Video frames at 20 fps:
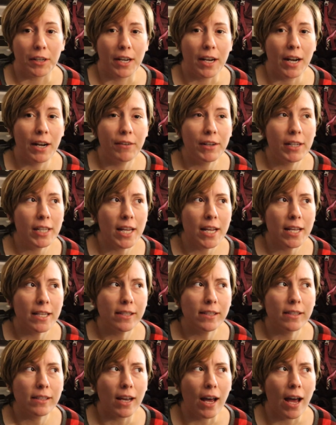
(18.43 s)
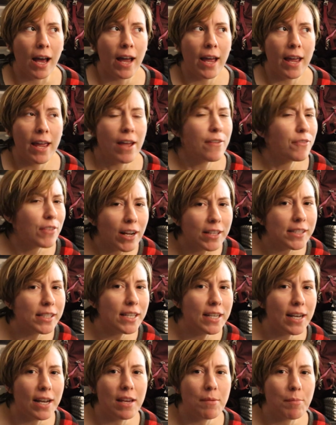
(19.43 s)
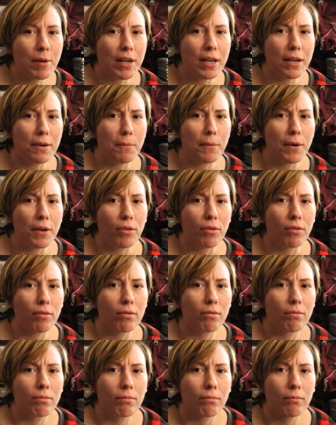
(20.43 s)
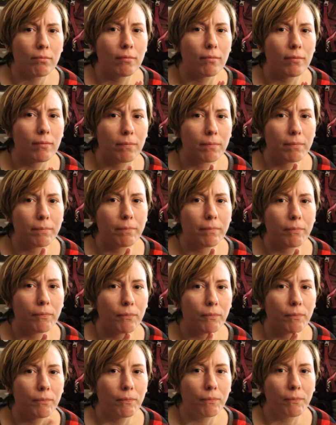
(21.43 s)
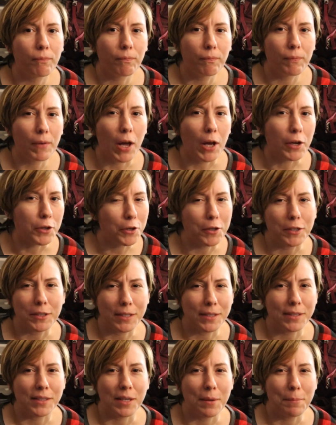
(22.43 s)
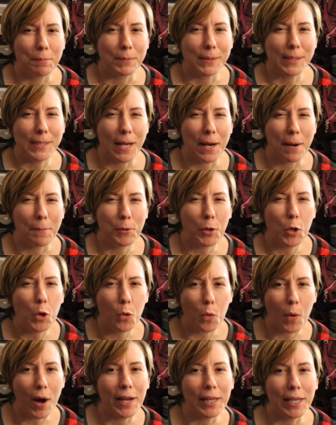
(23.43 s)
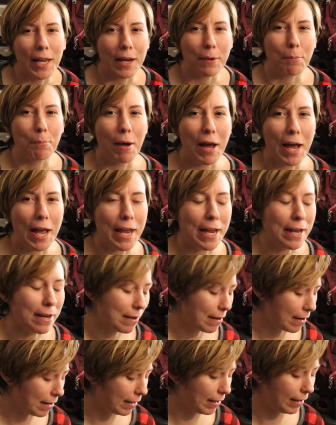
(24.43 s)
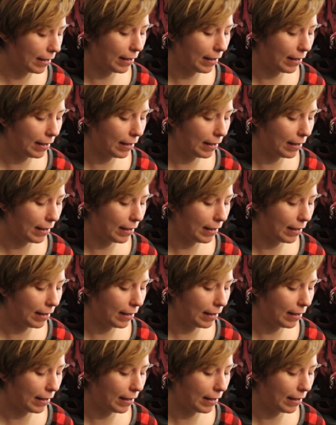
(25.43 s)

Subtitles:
And I realized I have not seen anybody with a cook system set up quite like mine.